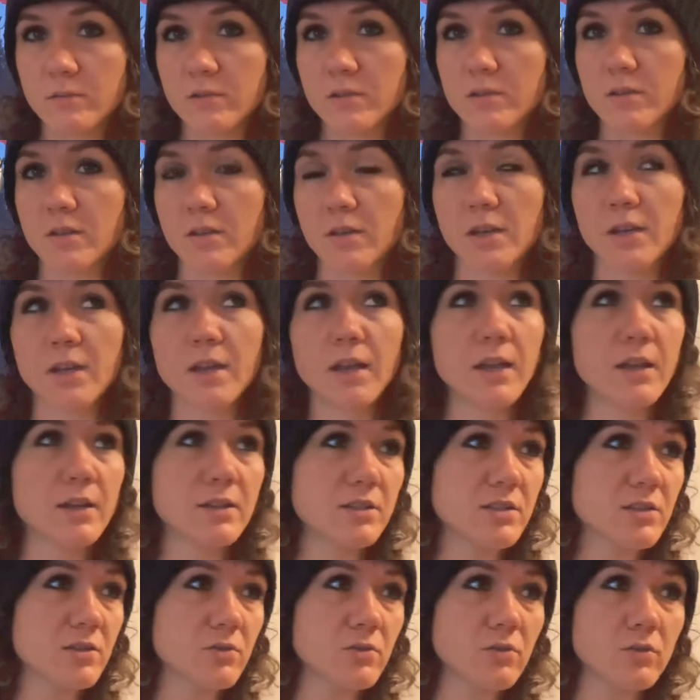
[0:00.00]
like head
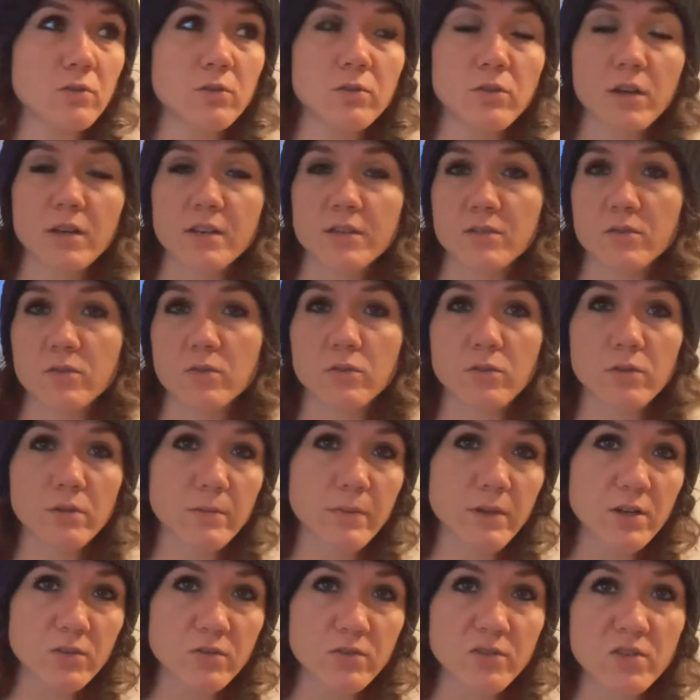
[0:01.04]
to your local high school or
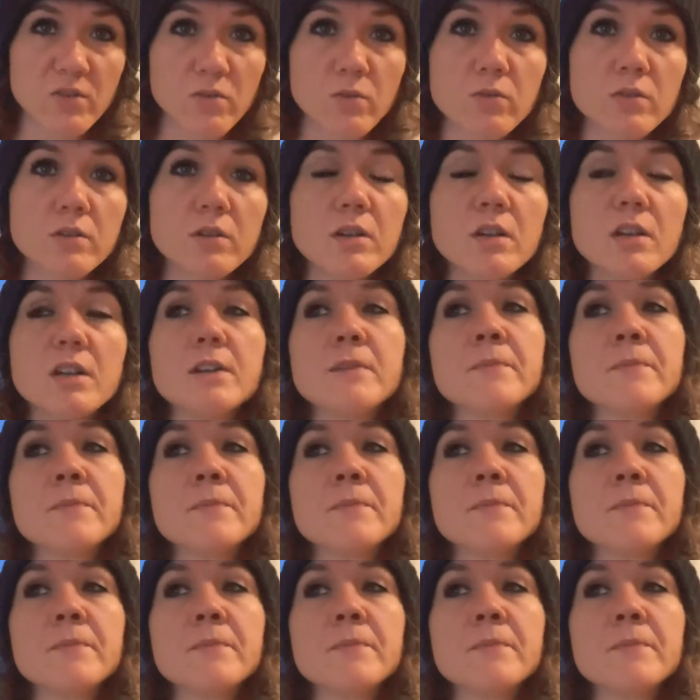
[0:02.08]
middle school.